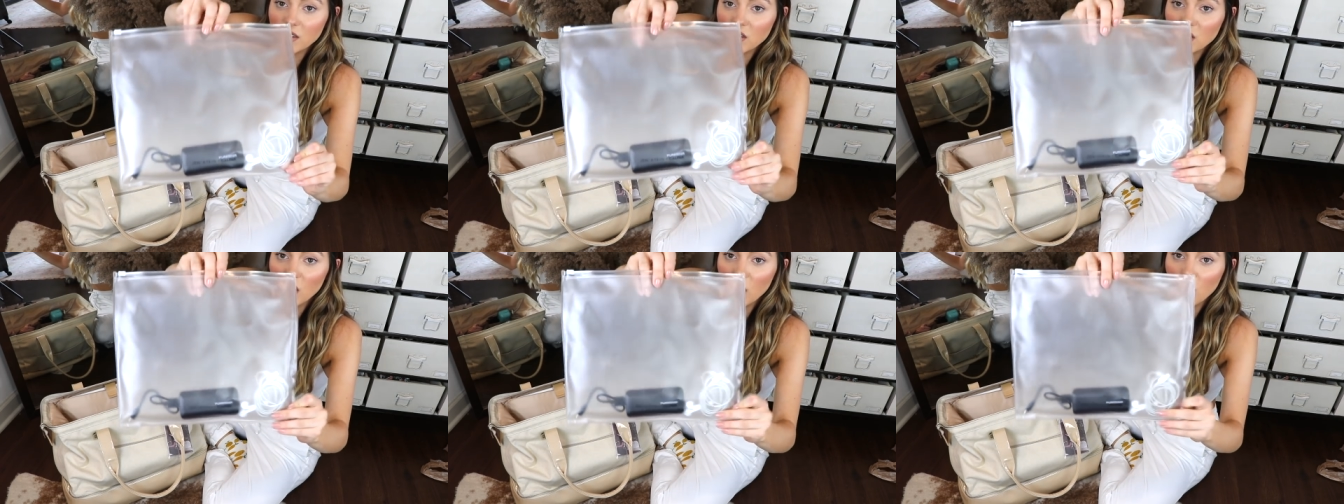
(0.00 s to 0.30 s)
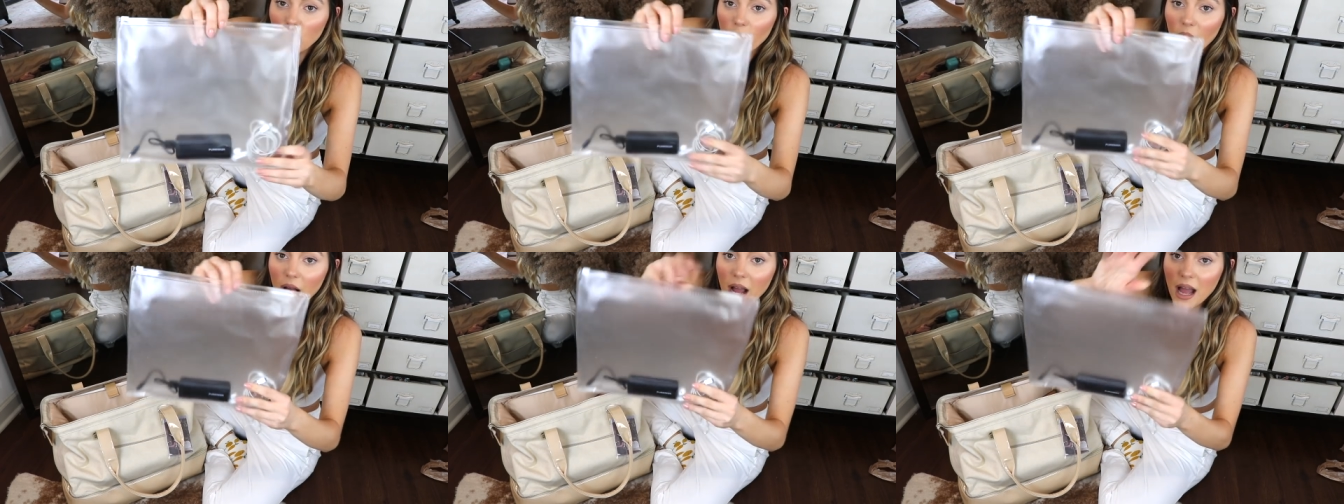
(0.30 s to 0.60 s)

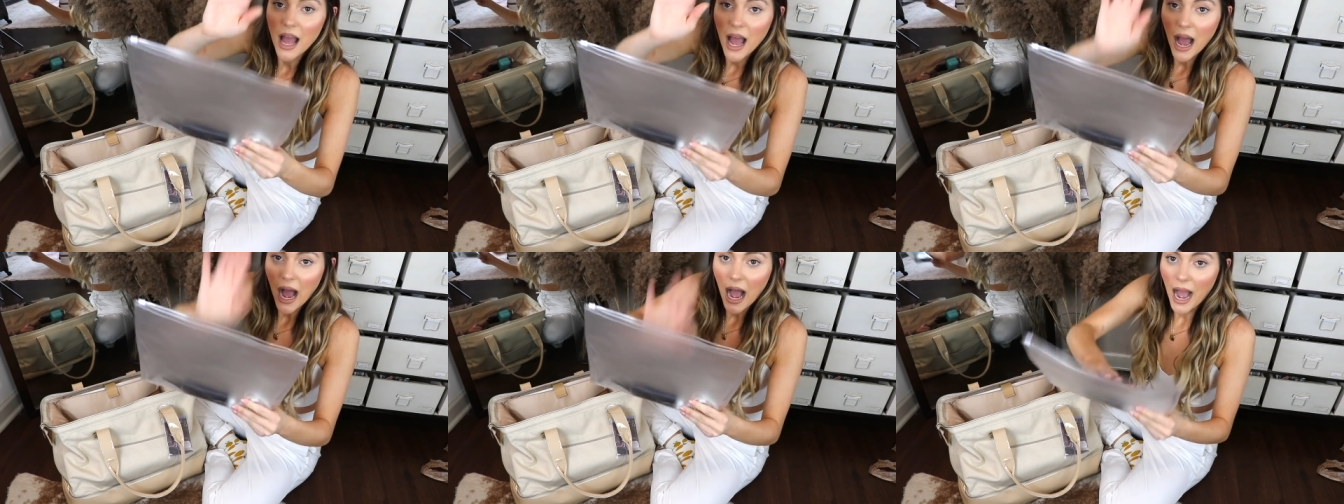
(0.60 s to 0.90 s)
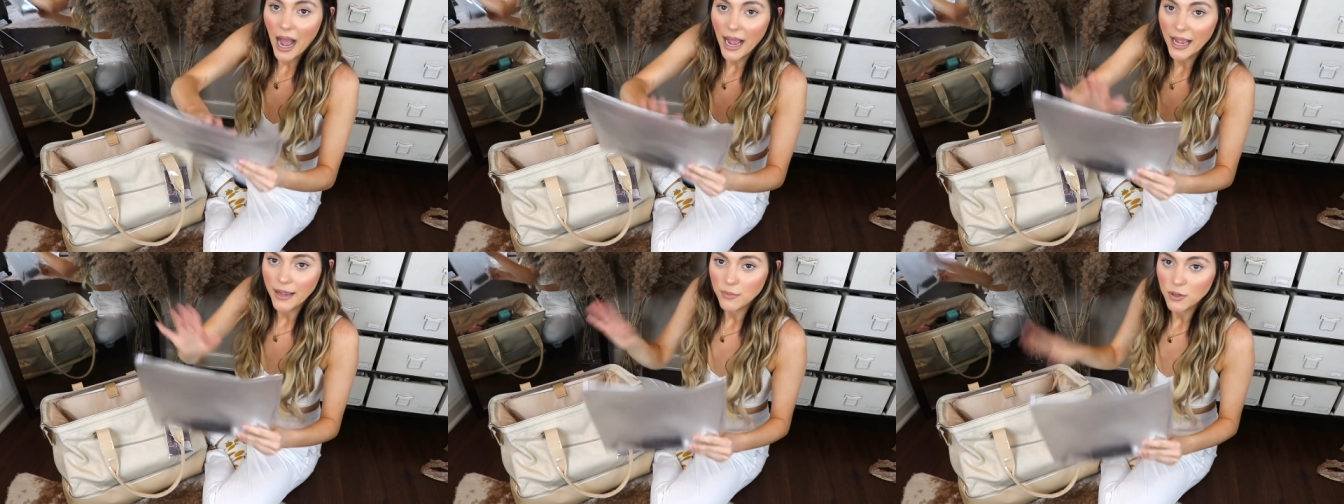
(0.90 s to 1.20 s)
So
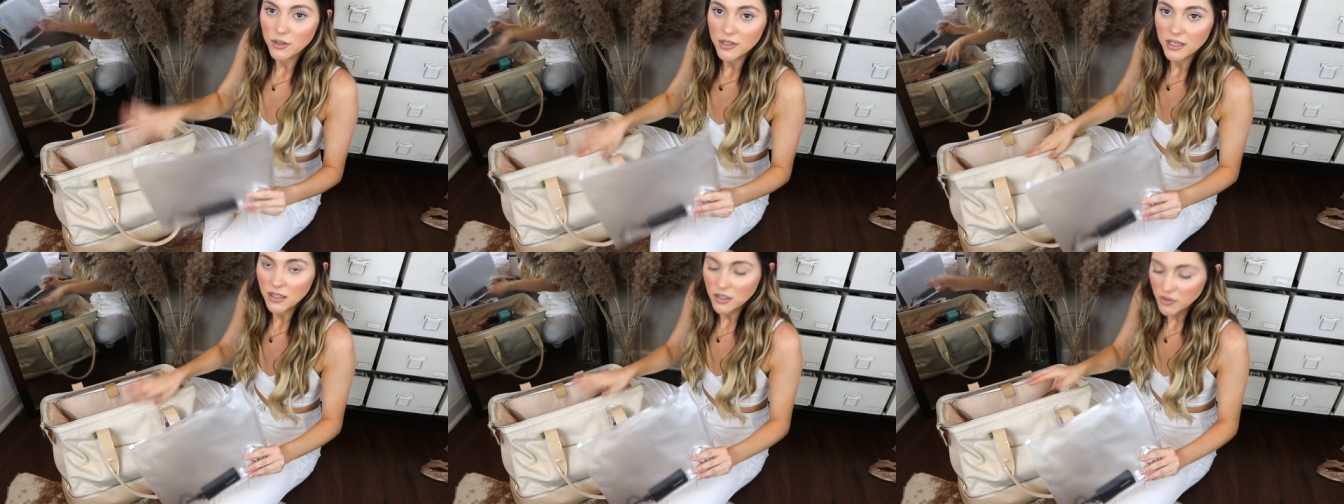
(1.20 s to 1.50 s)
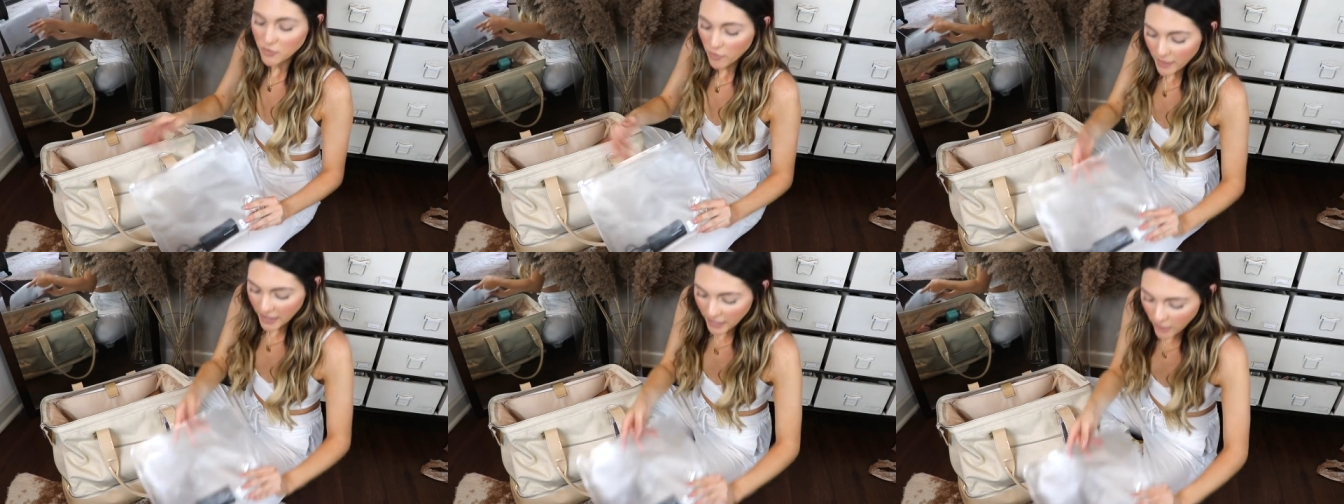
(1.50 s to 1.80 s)
I'm using this
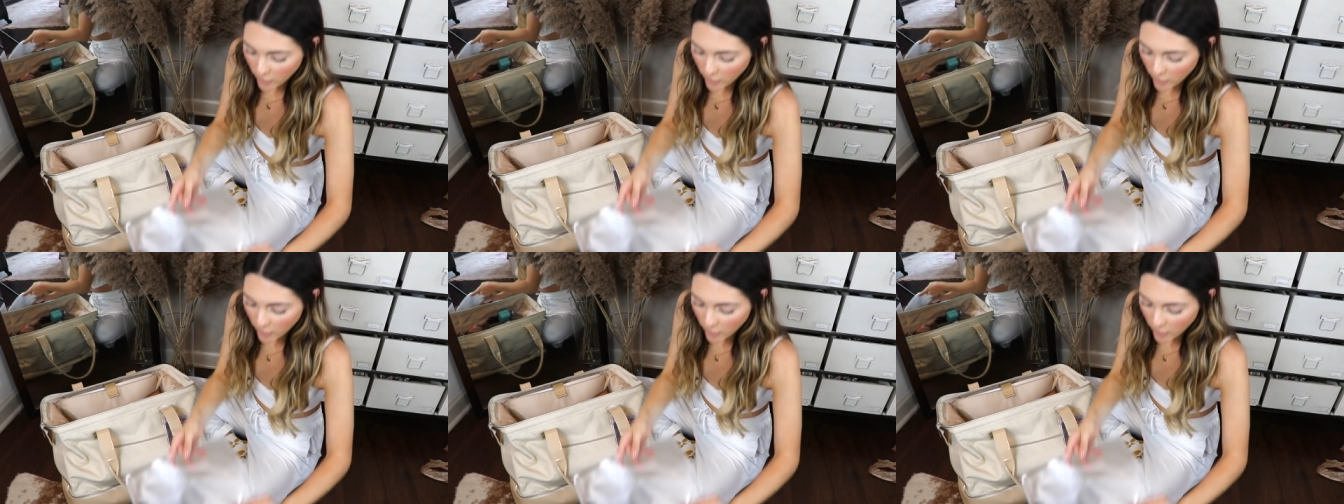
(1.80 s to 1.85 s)
for my